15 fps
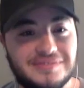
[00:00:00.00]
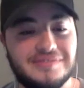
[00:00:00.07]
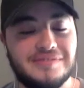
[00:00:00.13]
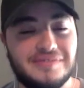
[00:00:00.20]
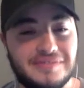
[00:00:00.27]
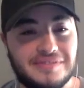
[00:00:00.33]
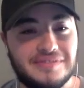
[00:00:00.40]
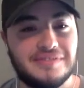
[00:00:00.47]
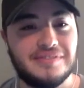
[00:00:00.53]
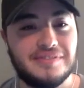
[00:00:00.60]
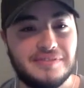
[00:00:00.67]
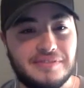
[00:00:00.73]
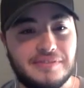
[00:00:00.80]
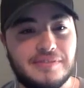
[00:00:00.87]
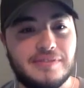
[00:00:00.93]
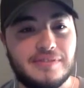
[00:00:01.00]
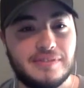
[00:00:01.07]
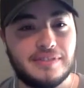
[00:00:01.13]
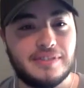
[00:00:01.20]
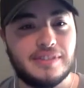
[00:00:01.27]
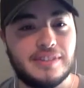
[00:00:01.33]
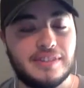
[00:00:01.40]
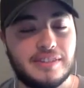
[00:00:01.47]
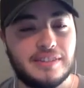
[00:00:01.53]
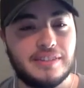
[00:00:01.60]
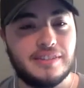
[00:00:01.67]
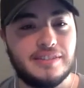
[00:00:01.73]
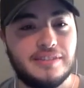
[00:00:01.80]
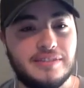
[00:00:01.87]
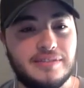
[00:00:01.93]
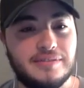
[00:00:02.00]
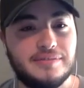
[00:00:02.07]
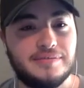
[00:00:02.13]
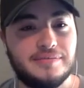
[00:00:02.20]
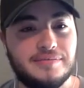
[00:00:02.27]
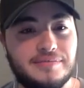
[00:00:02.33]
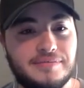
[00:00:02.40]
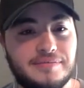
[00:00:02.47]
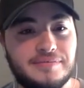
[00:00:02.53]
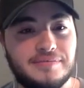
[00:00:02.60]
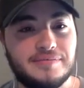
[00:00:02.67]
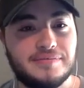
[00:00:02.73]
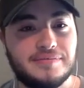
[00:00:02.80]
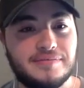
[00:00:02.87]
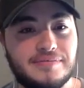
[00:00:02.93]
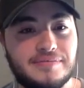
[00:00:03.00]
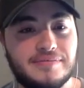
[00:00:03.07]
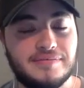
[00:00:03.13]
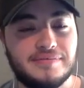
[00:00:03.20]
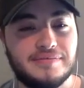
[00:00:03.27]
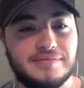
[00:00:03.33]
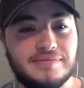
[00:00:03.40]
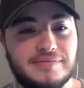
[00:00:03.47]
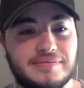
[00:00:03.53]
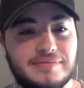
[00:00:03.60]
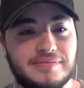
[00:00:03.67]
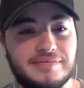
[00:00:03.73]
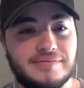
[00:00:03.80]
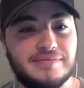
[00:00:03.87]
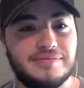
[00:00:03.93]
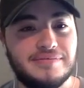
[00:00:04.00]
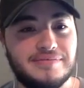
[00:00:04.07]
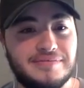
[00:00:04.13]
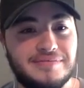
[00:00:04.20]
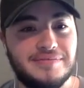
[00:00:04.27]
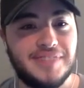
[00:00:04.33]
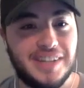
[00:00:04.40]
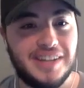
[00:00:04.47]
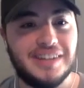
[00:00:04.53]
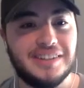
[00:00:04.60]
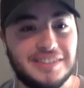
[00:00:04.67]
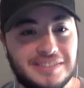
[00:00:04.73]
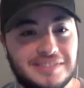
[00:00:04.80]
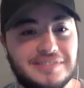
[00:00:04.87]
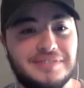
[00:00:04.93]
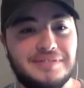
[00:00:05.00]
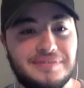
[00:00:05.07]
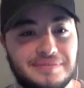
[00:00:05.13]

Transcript: (not speaking)